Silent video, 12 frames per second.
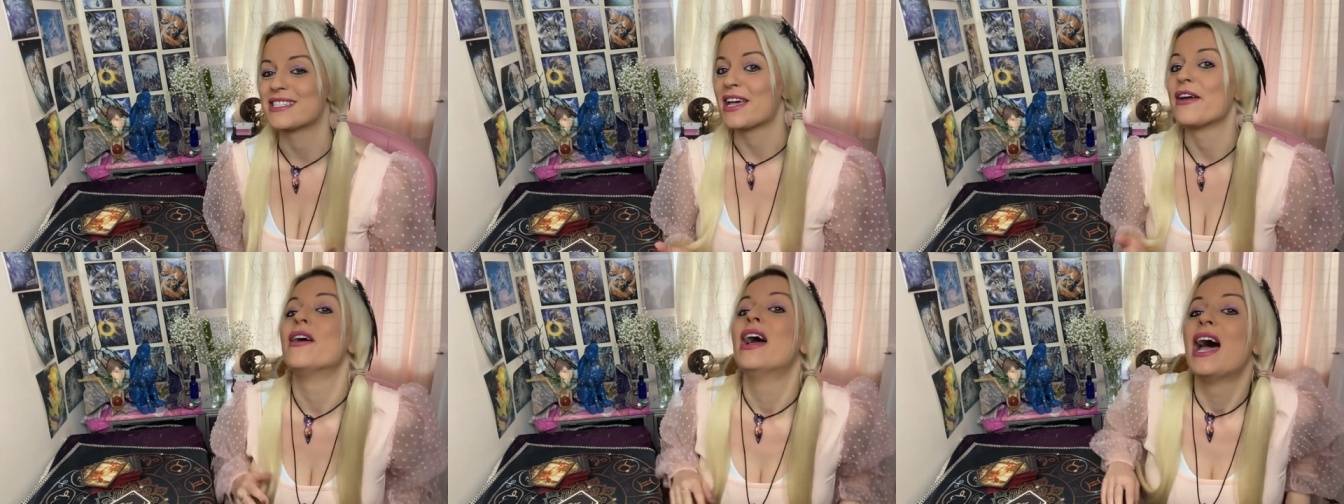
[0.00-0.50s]

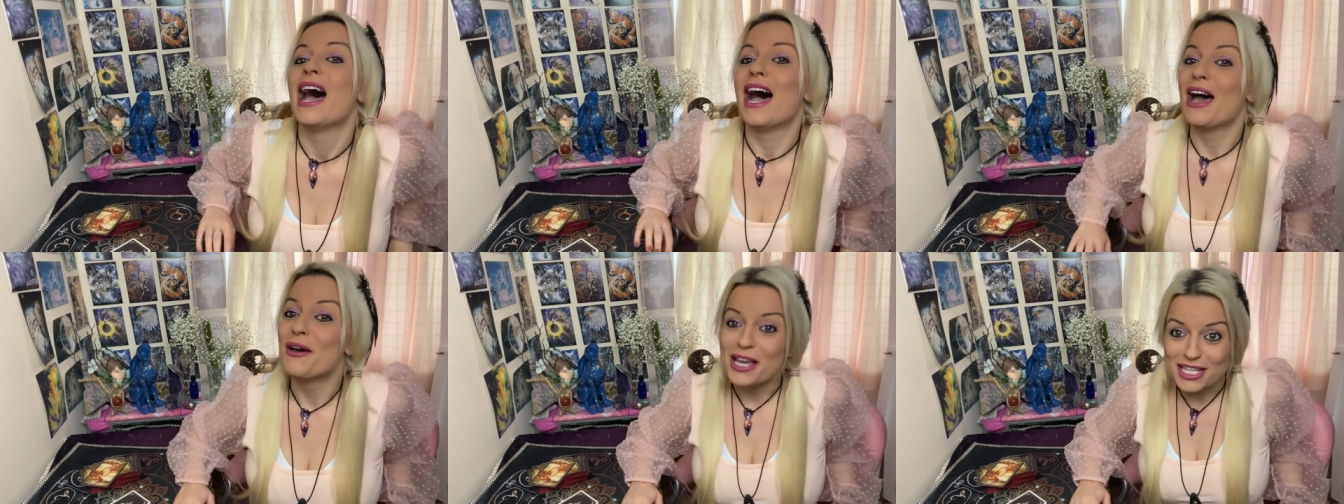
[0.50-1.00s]
So
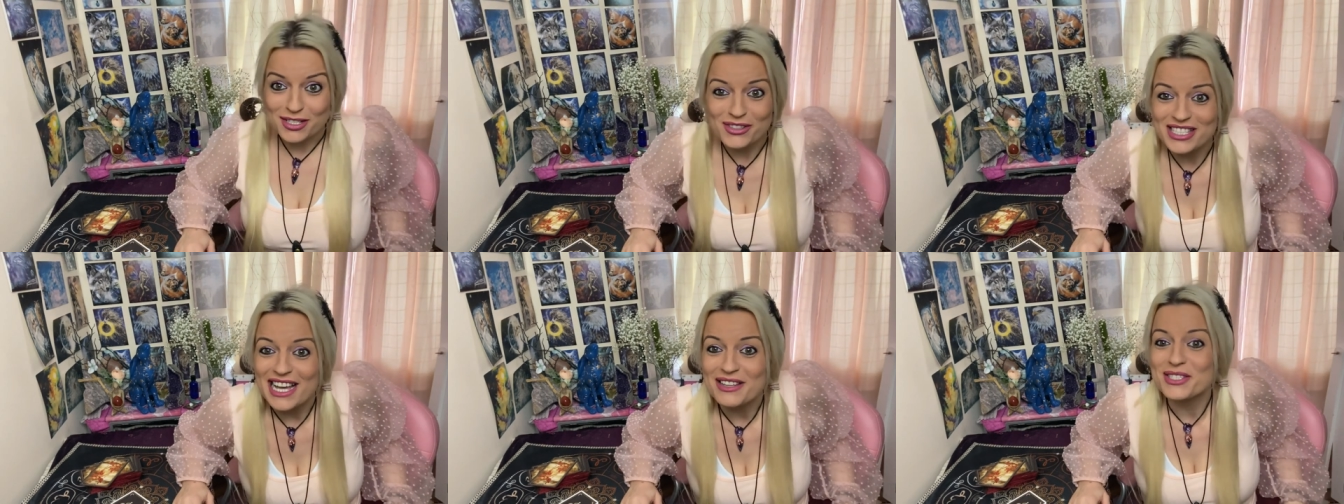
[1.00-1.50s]
it's all
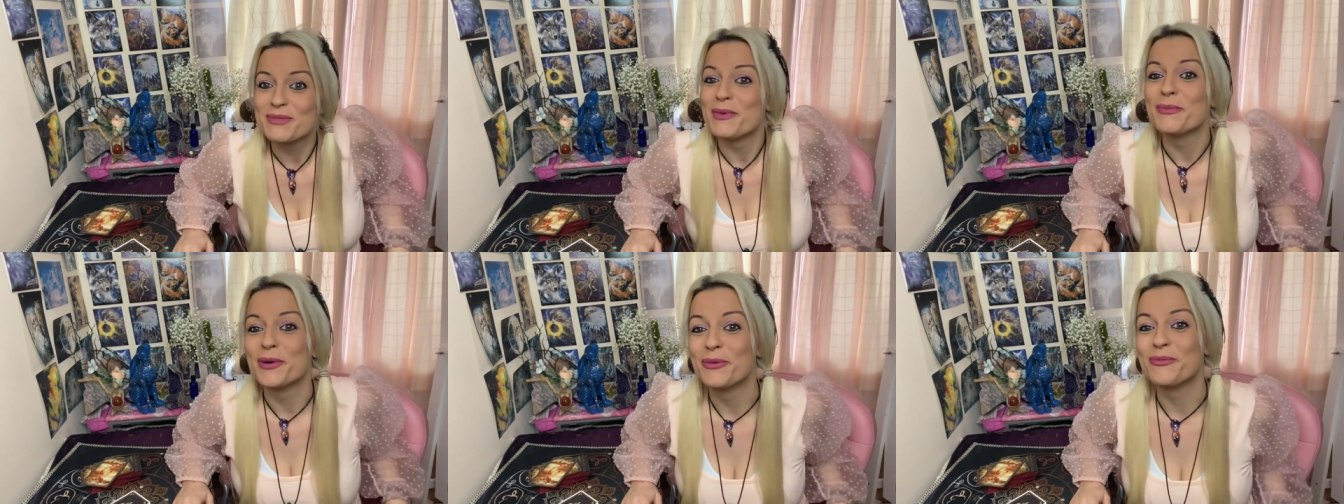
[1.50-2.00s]
down to
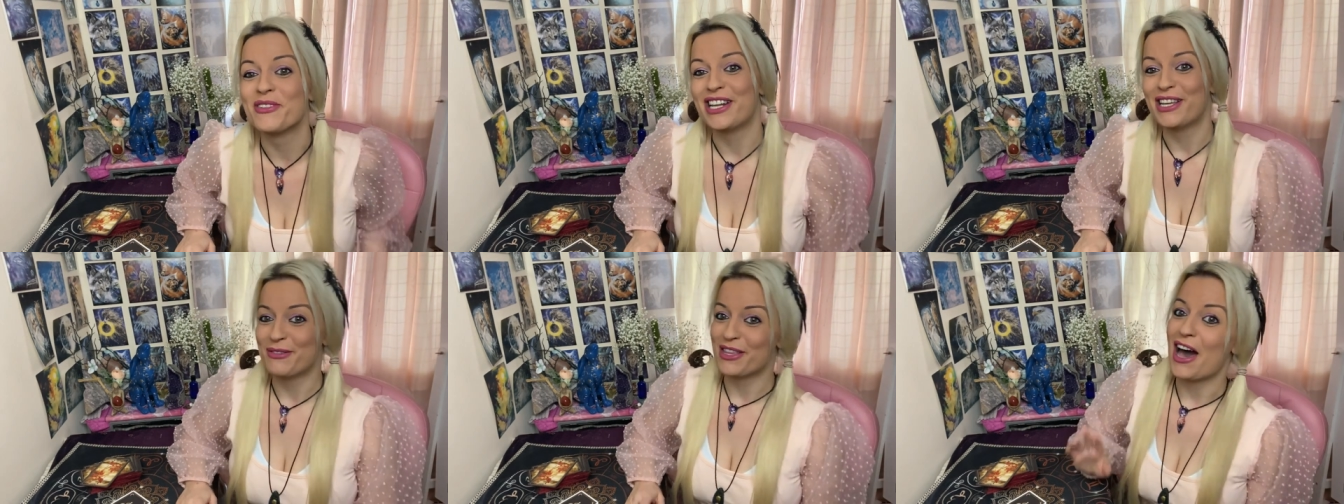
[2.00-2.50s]
me mum,
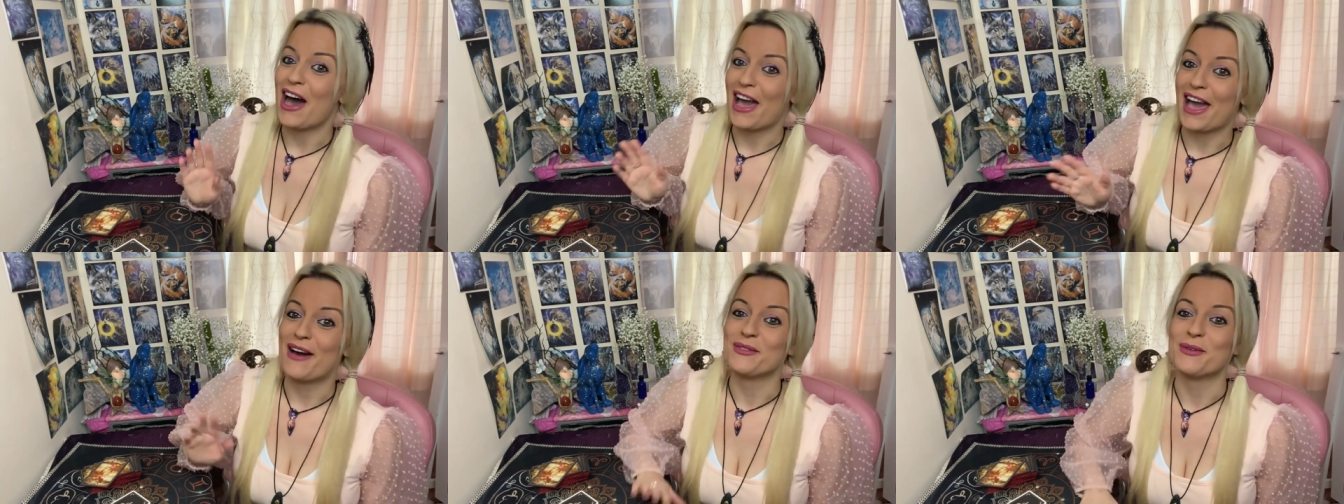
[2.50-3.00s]
really, that I
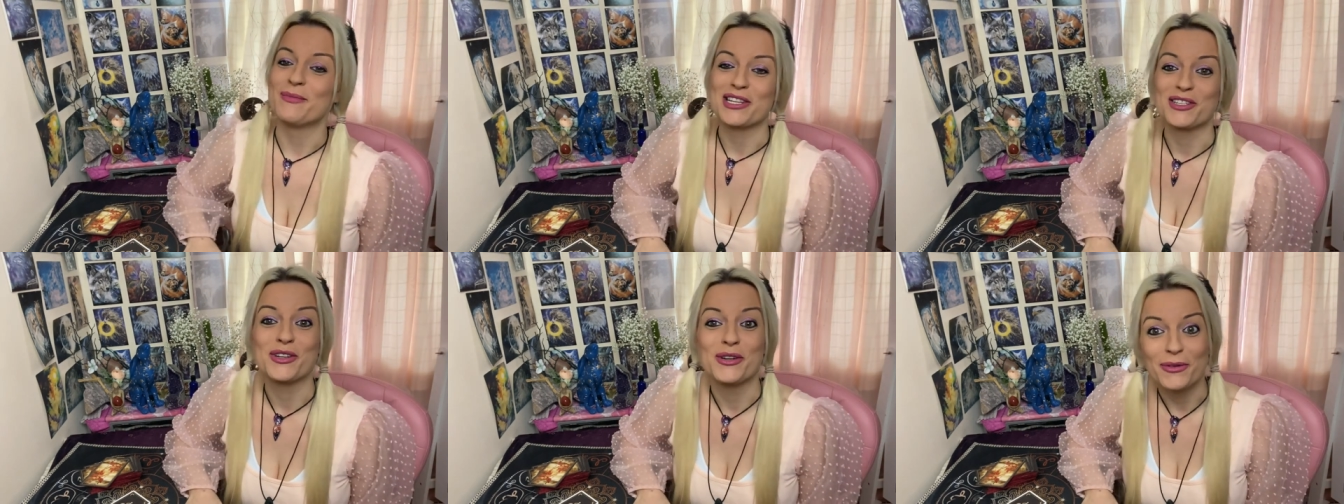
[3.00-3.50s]
am the
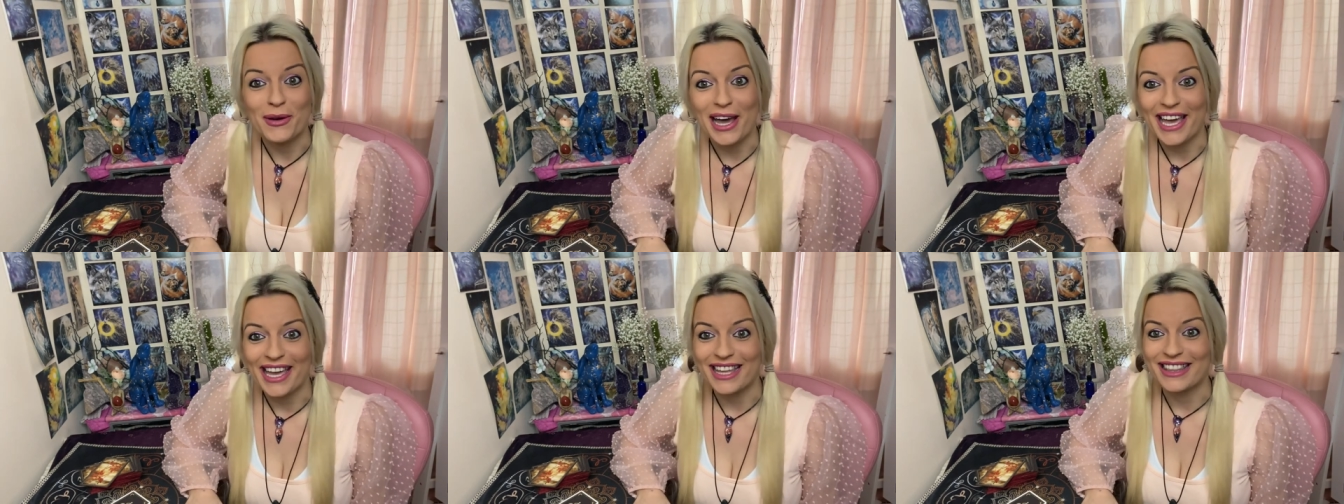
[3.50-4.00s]
magical
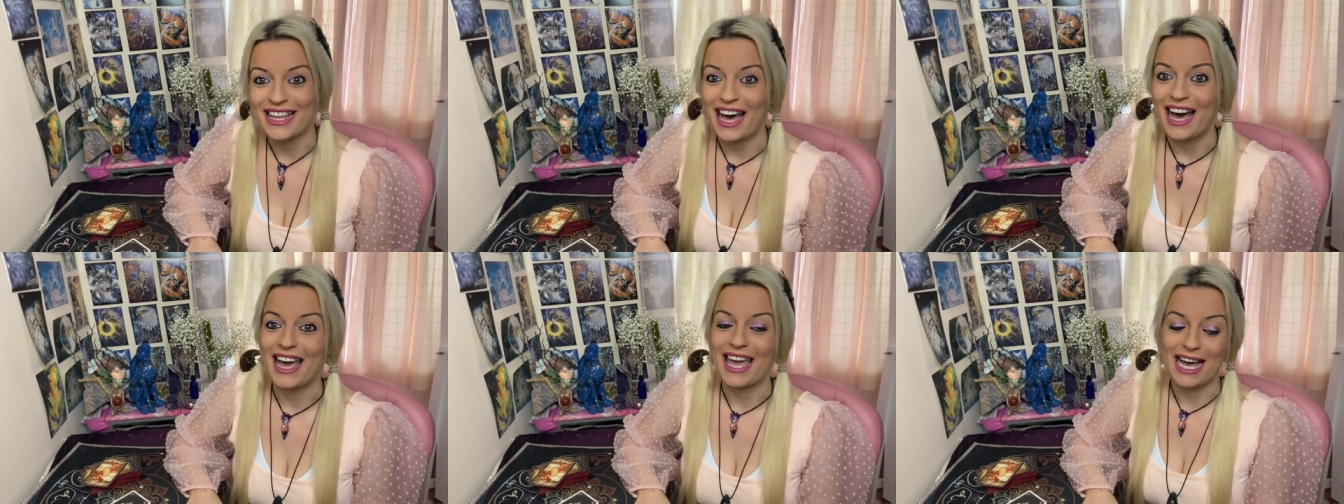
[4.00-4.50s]
way that
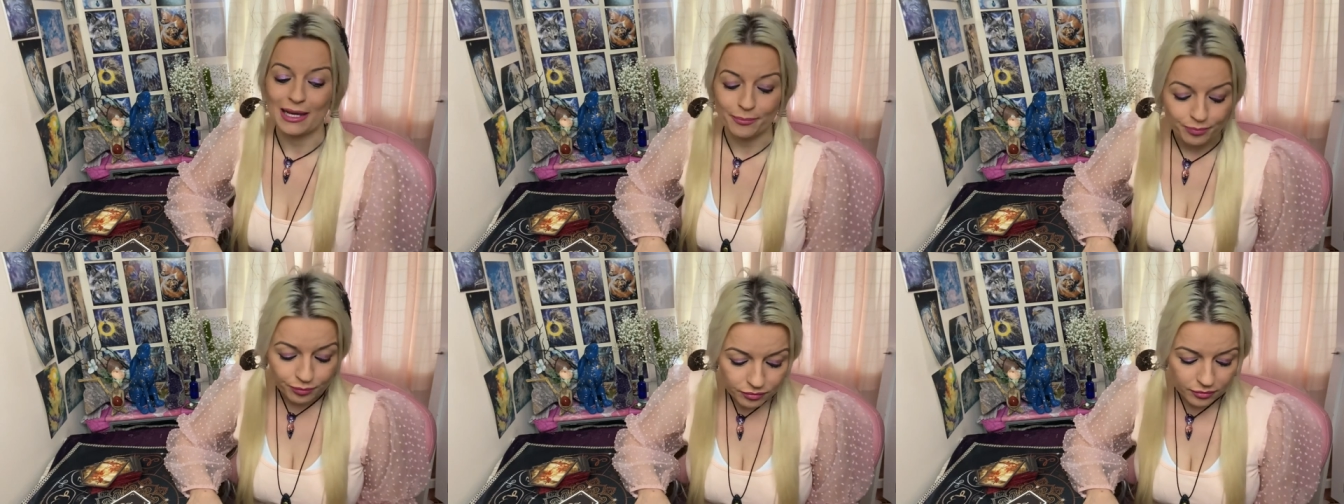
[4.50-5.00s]
I am.